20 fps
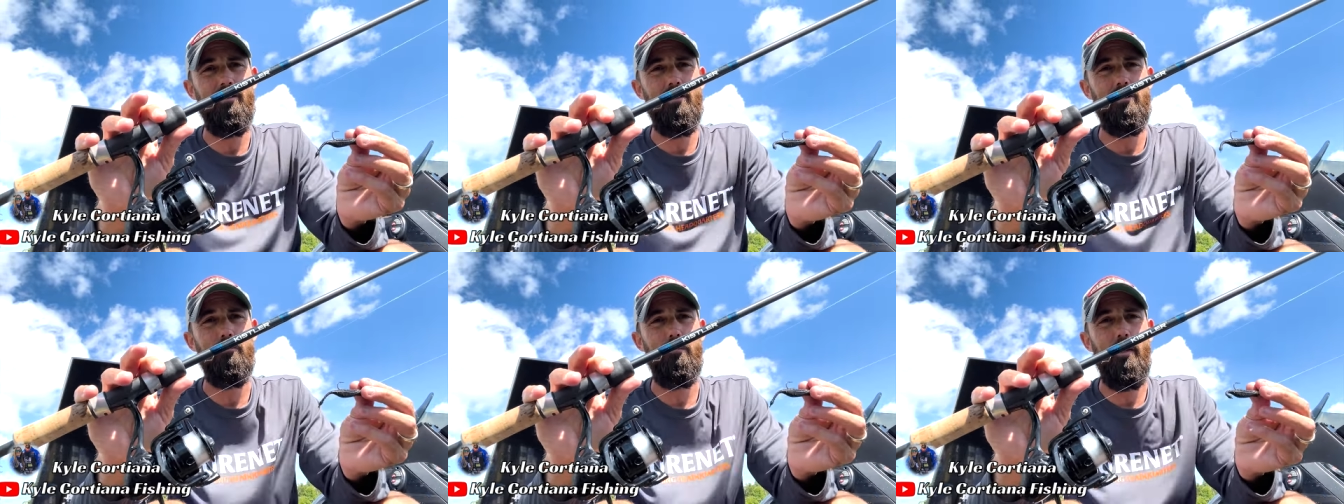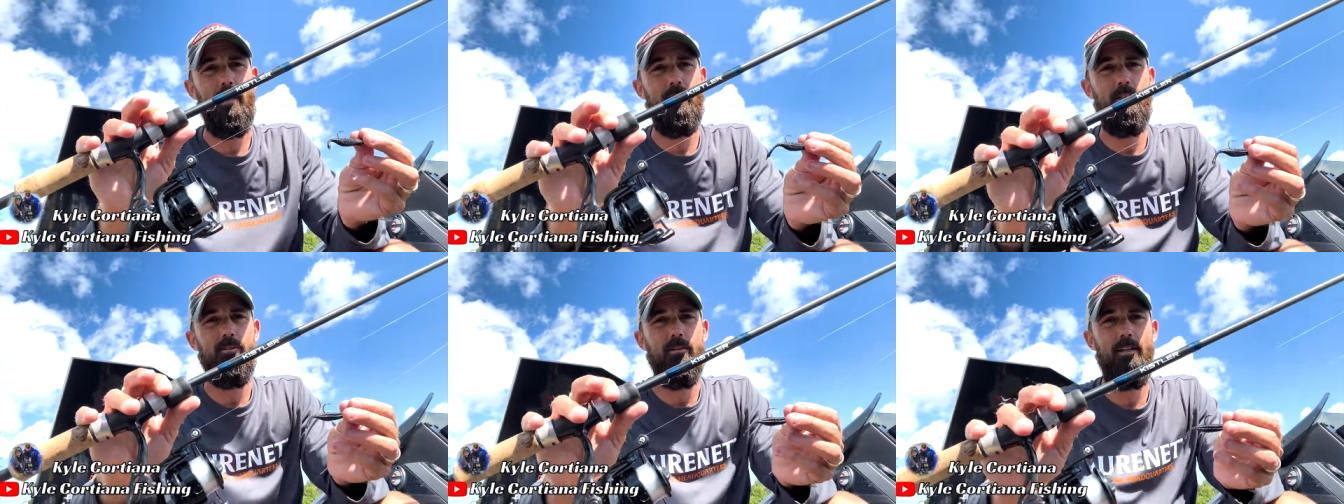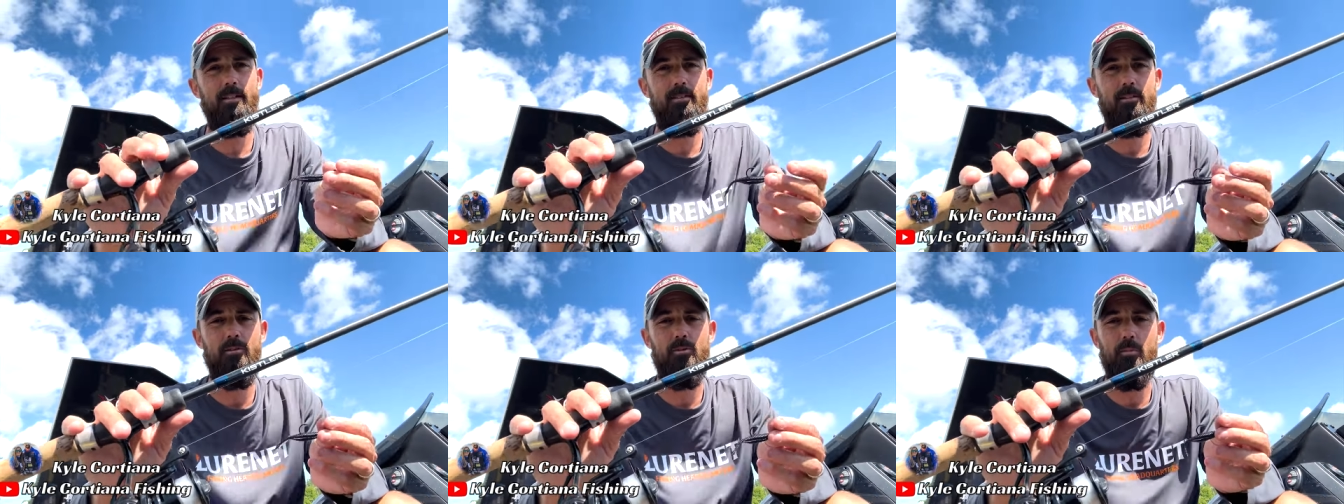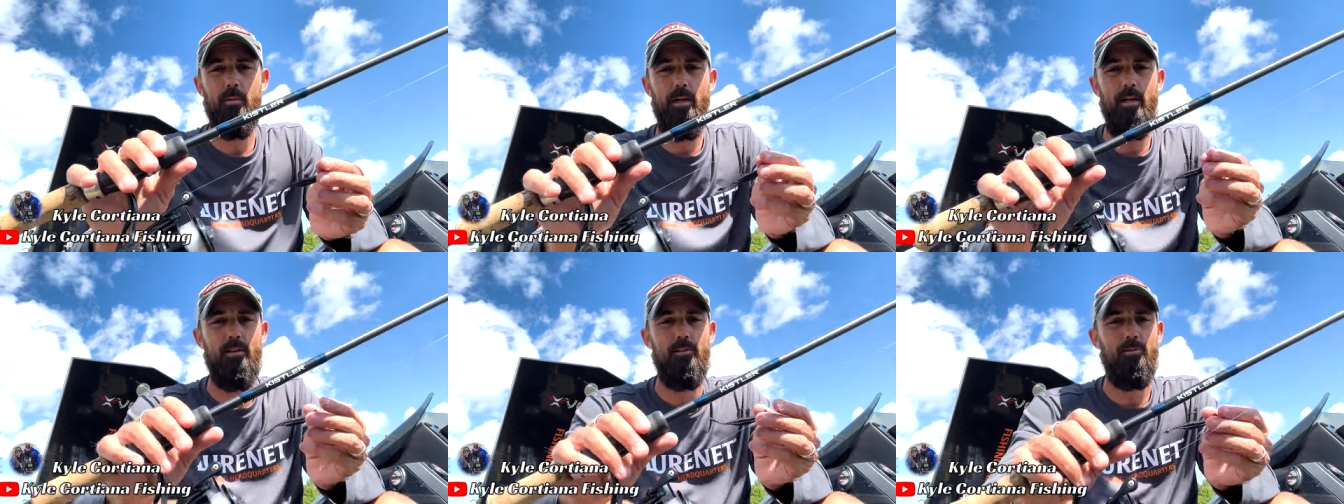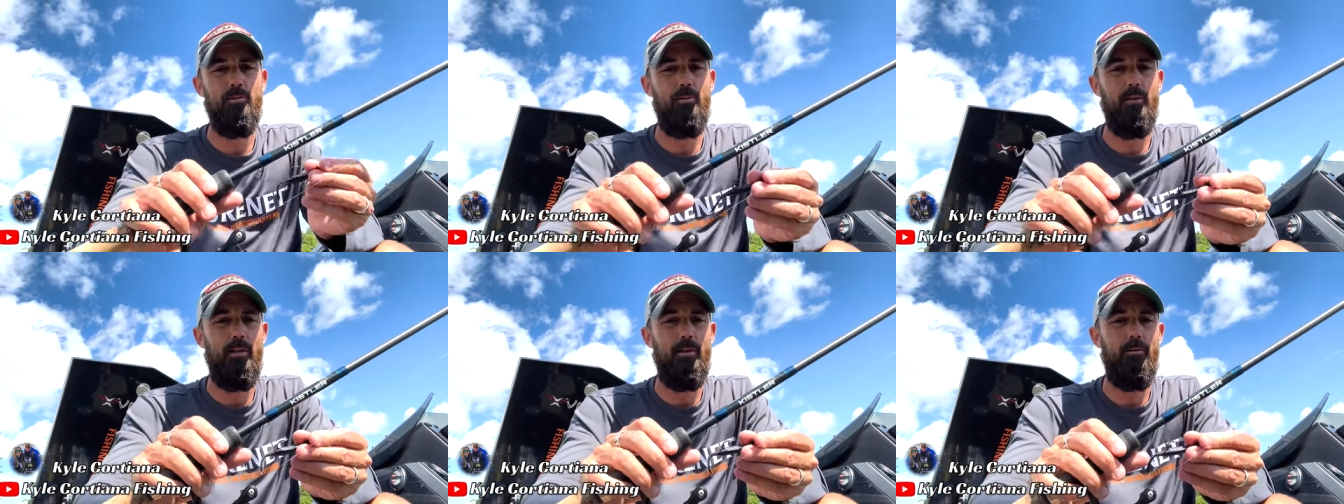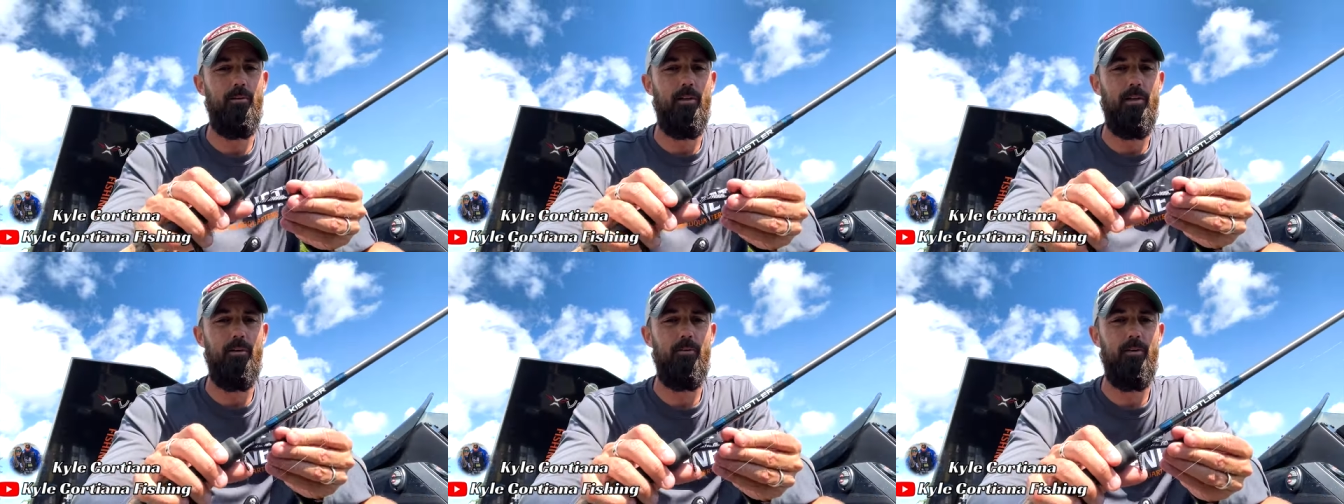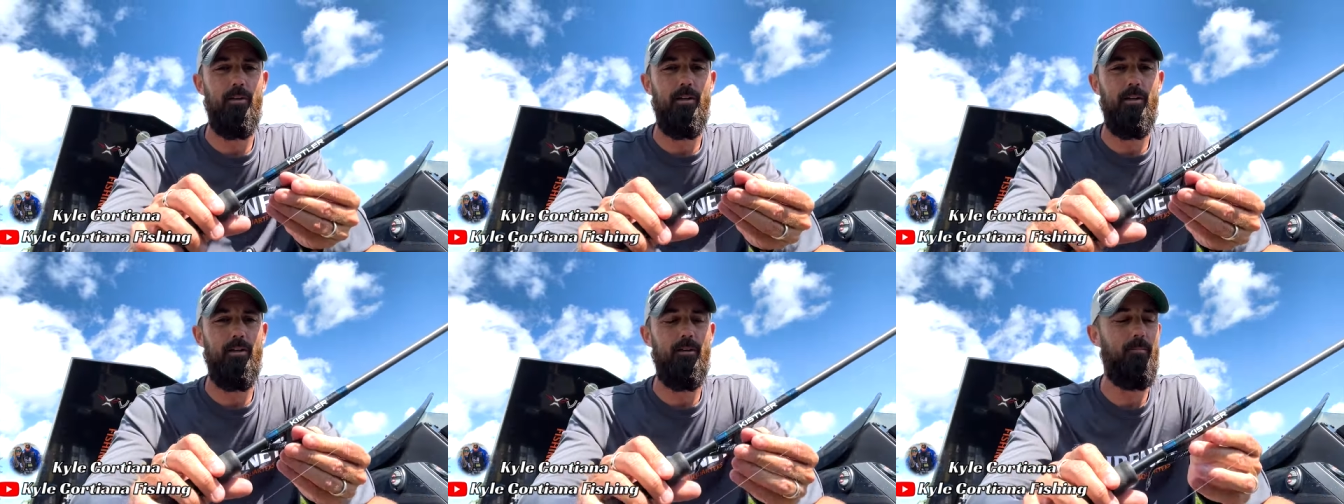just penetrates those mouths really, really
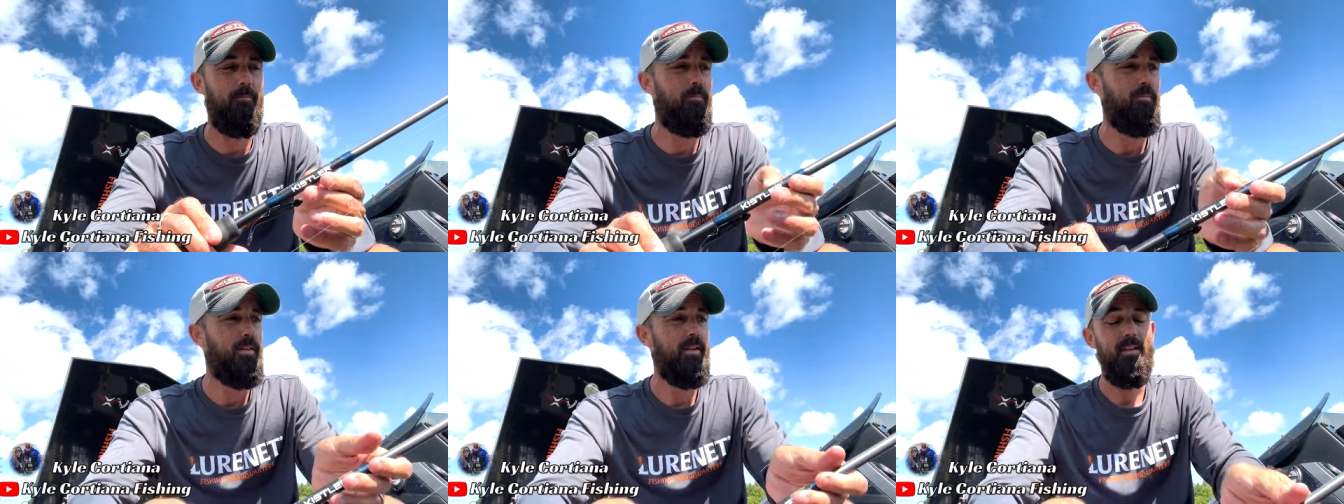well.